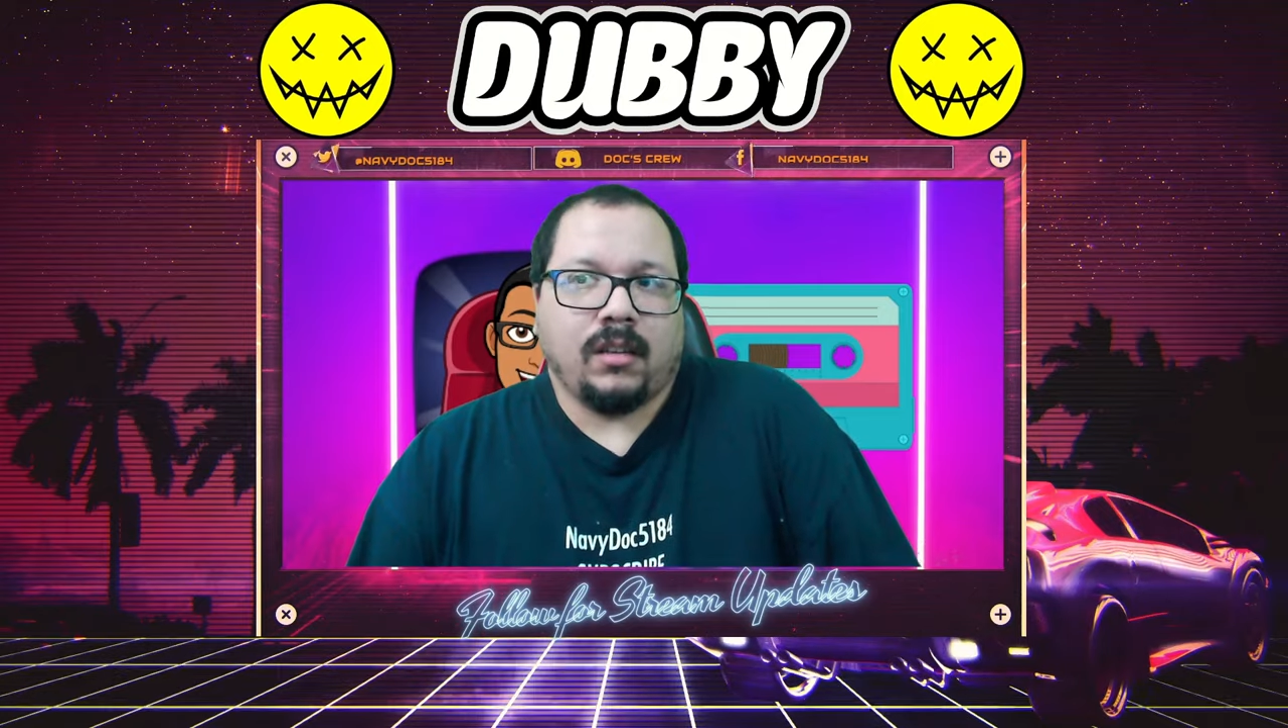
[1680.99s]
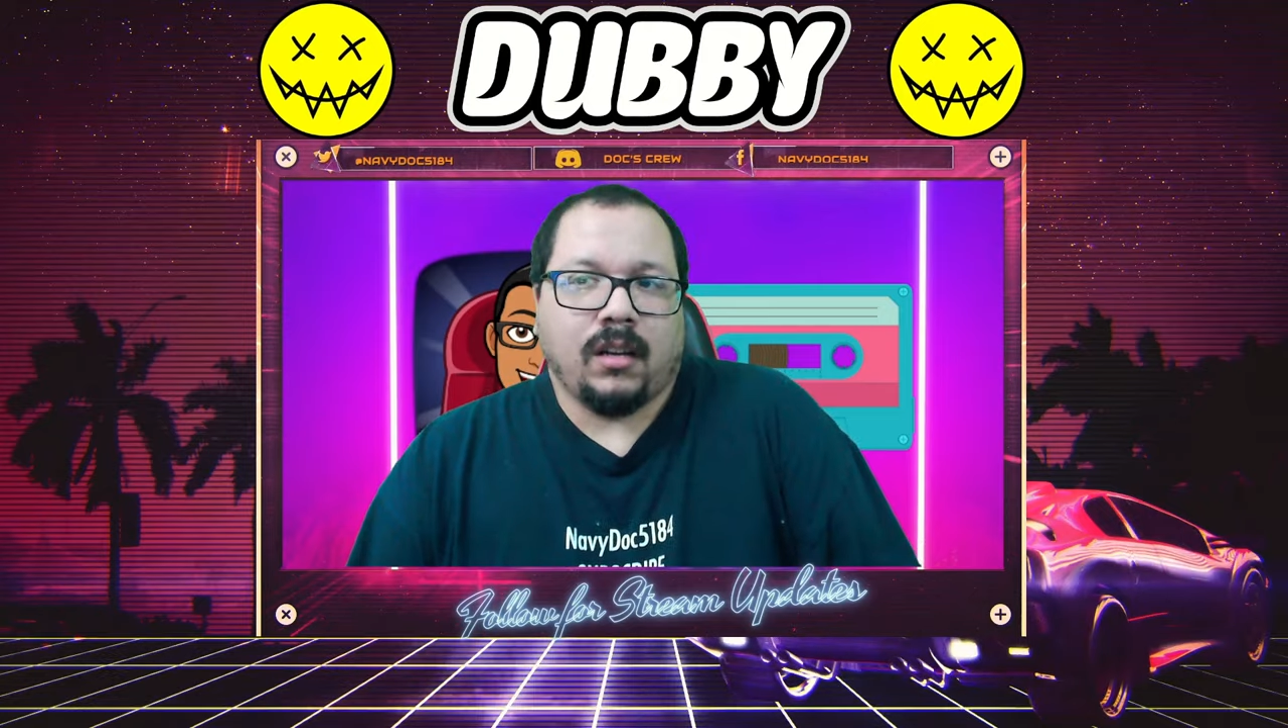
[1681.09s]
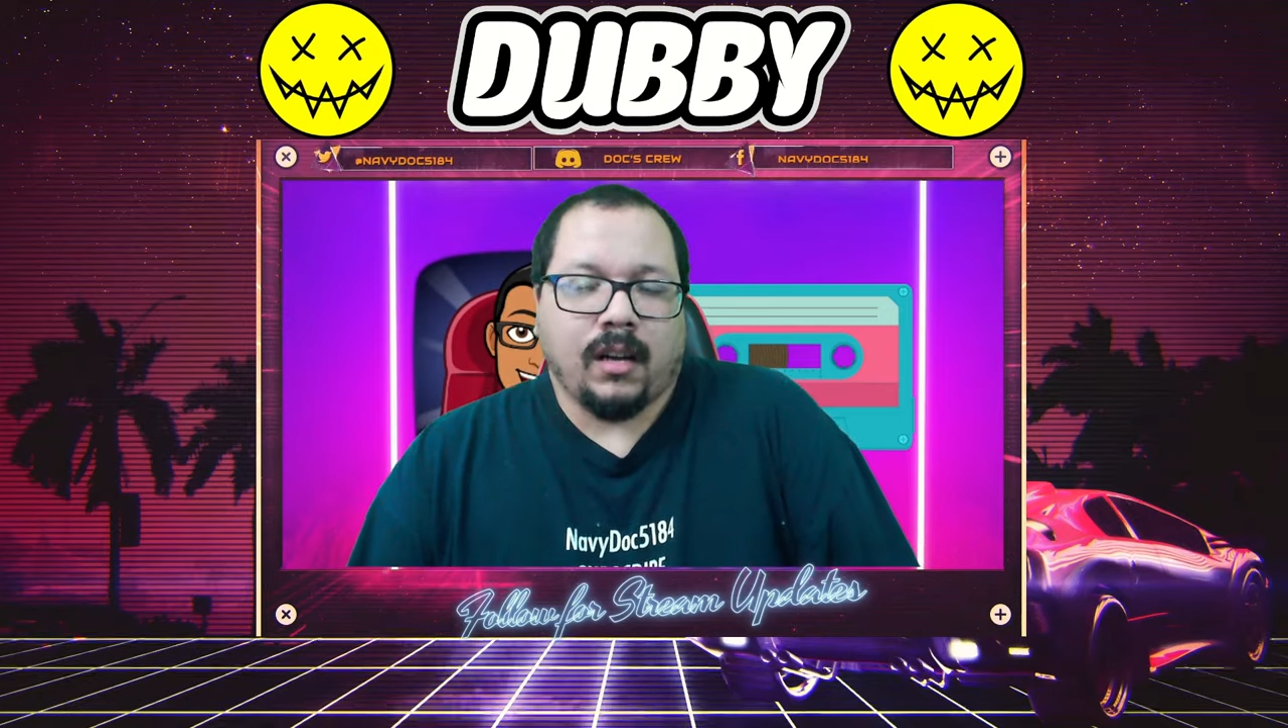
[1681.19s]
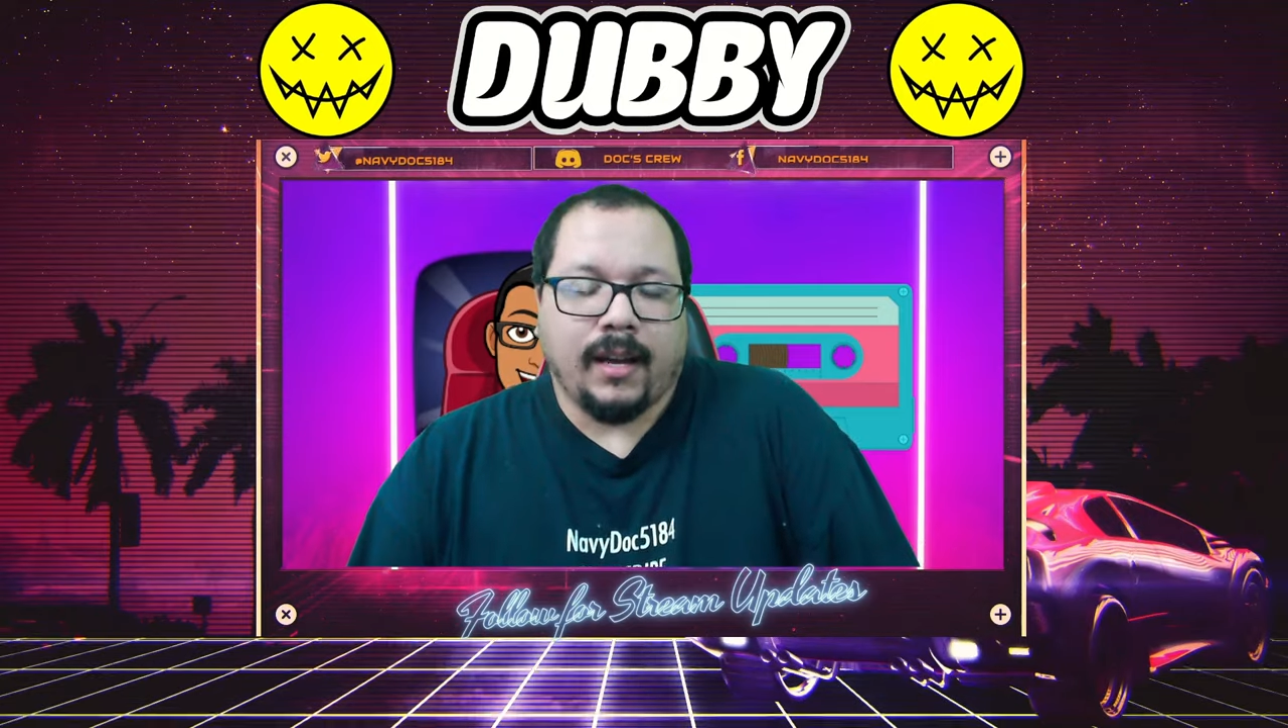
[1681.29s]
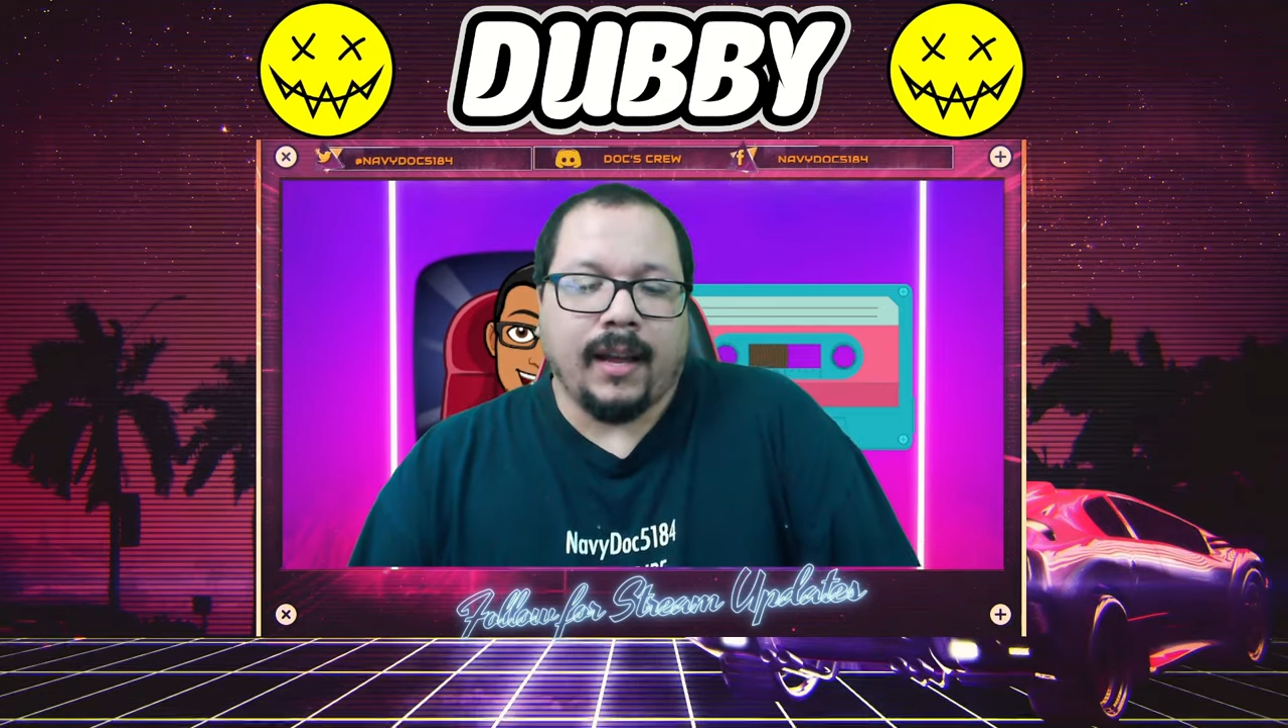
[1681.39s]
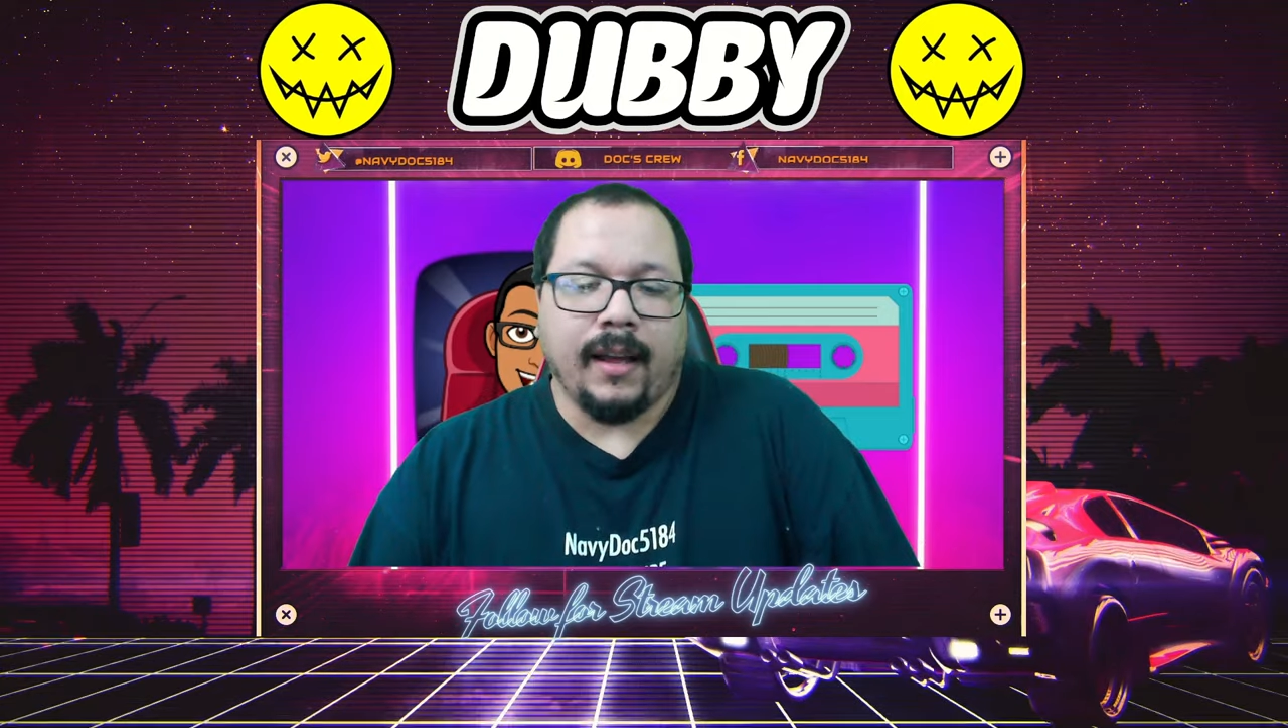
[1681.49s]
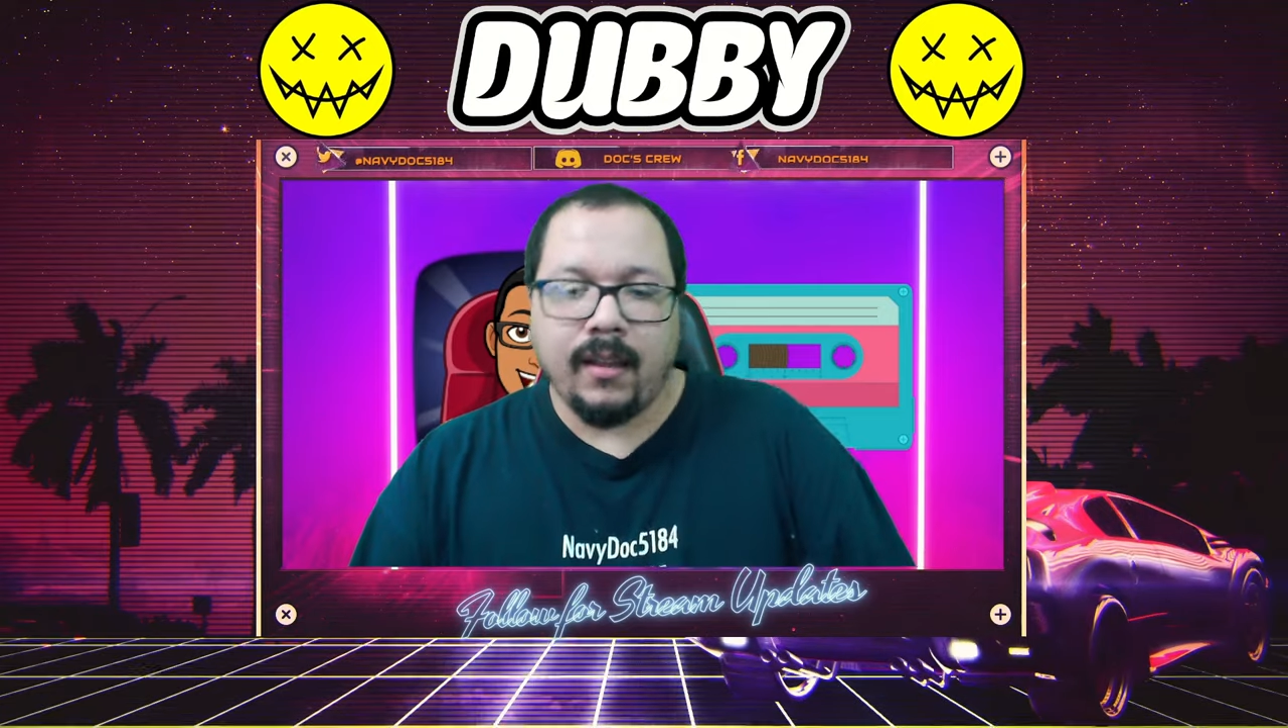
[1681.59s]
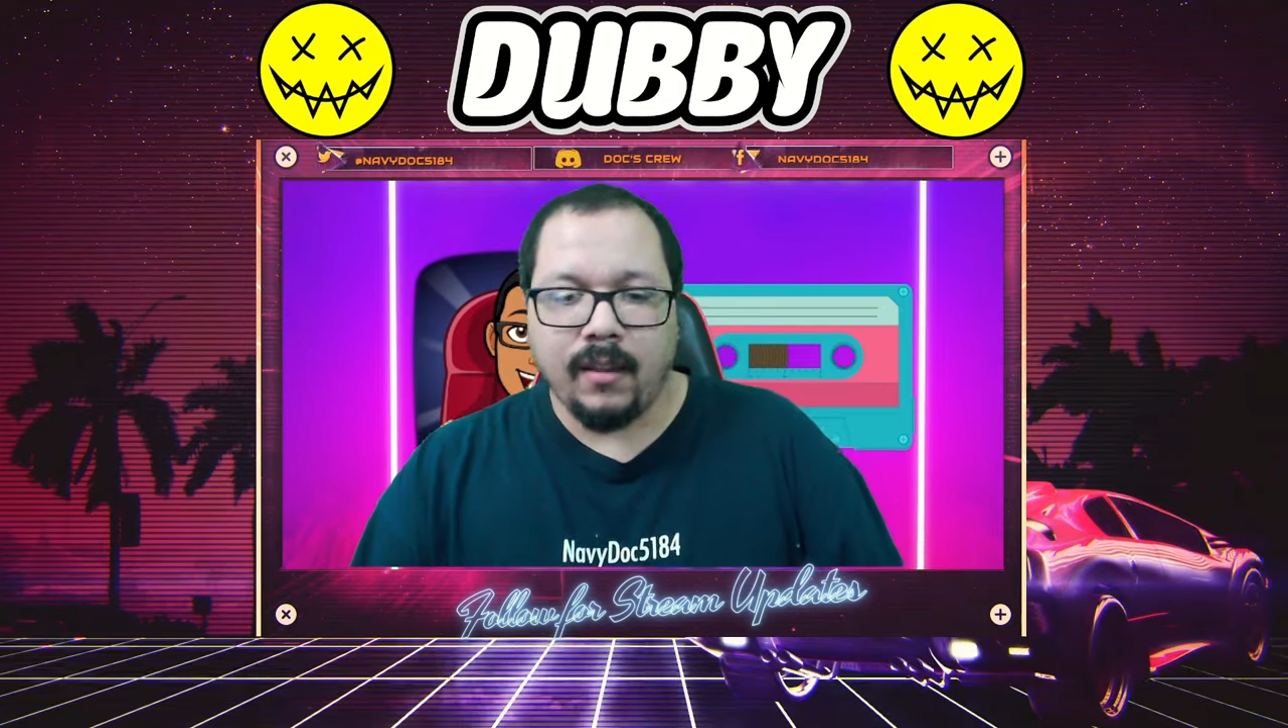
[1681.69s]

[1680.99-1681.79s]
uh,